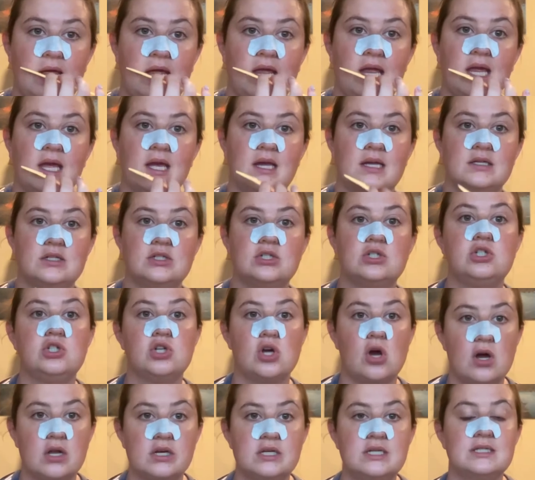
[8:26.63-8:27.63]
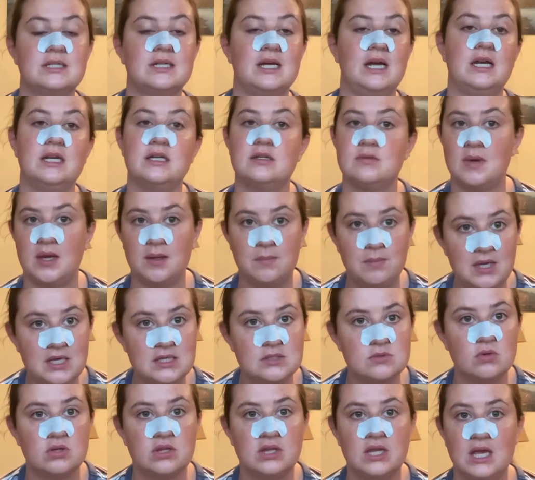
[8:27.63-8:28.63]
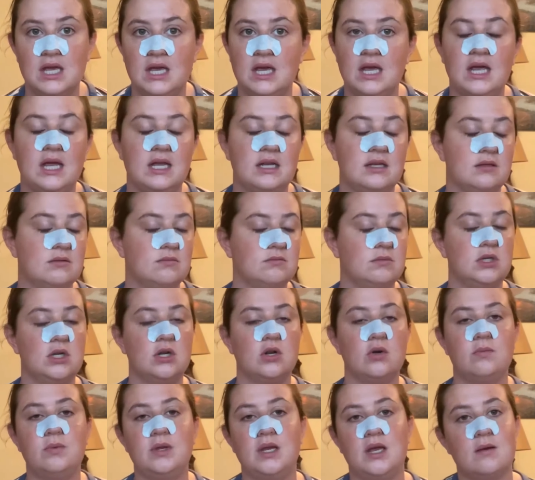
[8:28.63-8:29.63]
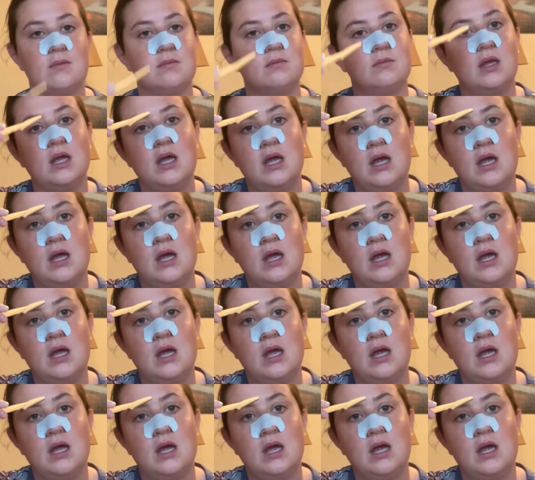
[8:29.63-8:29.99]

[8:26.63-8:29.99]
and John decided to make peace with it and, become